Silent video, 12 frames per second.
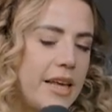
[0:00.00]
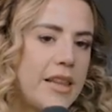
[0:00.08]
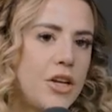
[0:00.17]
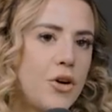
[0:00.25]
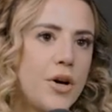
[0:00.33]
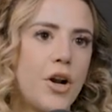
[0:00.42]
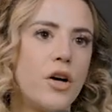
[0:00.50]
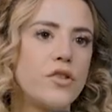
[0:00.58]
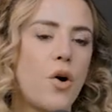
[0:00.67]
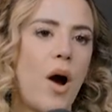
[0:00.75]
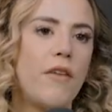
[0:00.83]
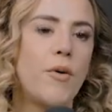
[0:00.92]
And then you can
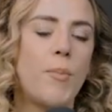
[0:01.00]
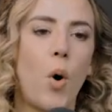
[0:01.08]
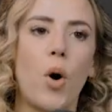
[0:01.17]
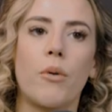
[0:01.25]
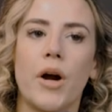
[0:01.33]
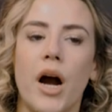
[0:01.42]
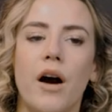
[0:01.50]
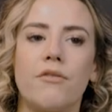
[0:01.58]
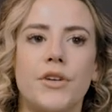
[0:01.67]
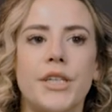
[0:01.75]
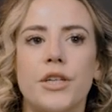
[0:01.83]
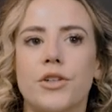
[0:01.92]
also have a poor
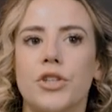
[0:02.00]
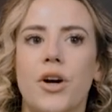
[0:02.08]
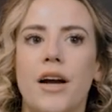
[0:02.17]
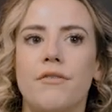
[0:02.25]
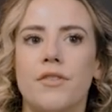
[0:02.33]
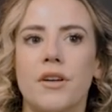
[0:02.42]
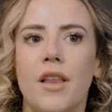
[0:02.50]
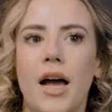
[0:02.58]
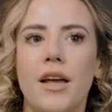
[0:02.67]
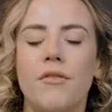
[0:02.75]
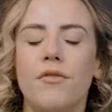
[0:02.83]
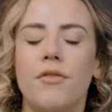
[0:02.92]
recovery or drive for
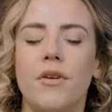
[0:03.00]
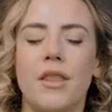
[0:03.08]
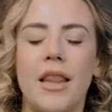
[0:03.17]
life,